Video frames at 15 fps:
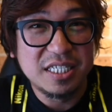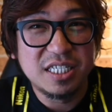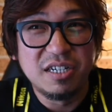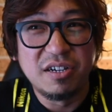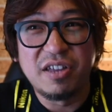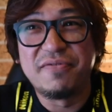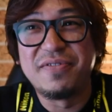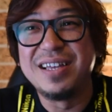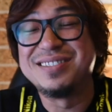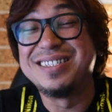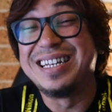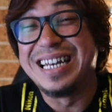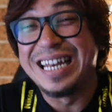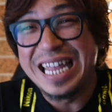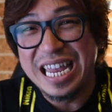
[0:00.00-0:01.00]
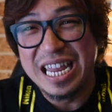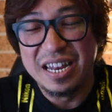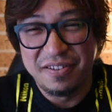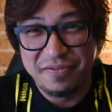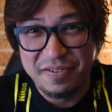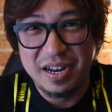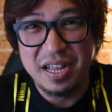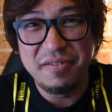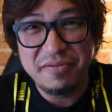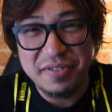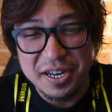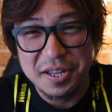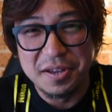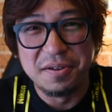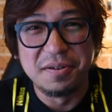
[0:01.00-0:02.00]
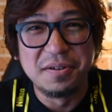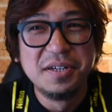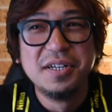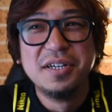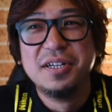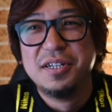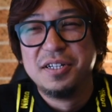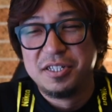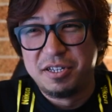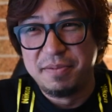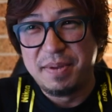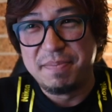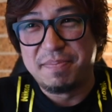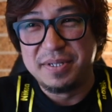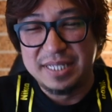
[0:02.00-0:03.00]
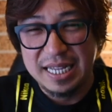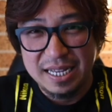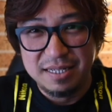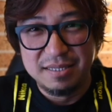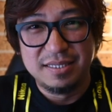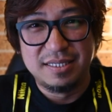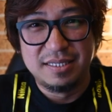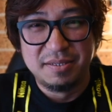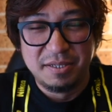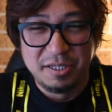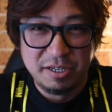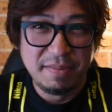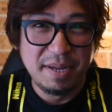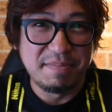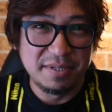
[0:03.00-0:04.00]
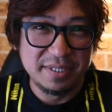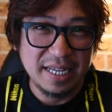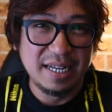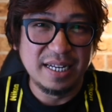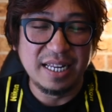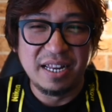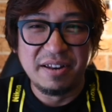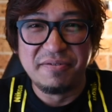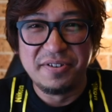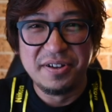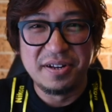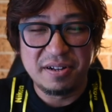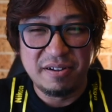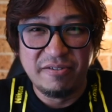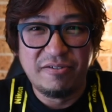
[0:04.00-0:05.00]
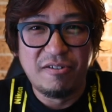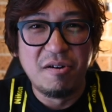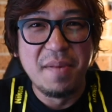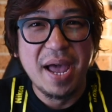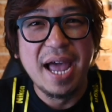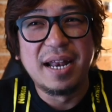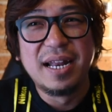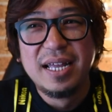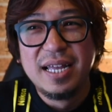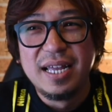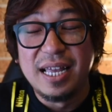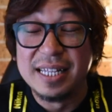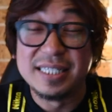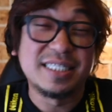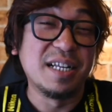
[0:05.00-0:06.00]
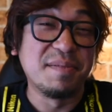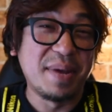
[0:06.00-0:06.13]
So if there's a need for that video to be presented in vertical format, it still